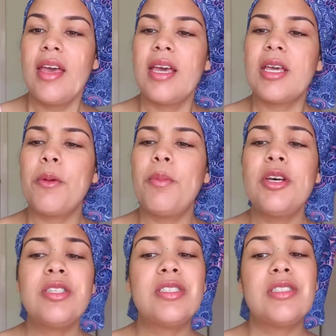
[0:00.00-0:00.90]

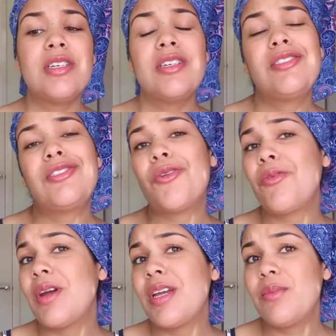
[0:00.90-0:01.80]
Hiccups.
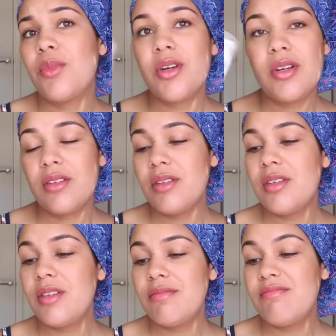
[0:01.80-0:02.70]
Sorry, my
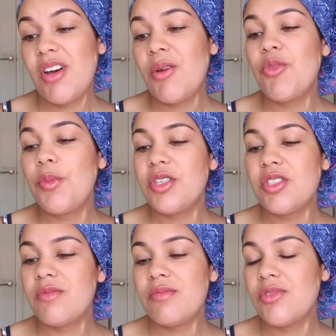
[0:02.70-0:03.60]
I'm
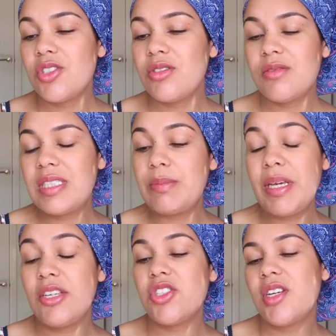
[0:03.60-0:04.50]
rubbish at just
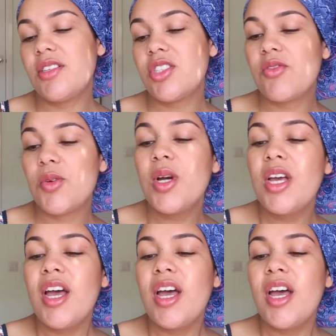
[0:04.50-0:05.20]
speech in general.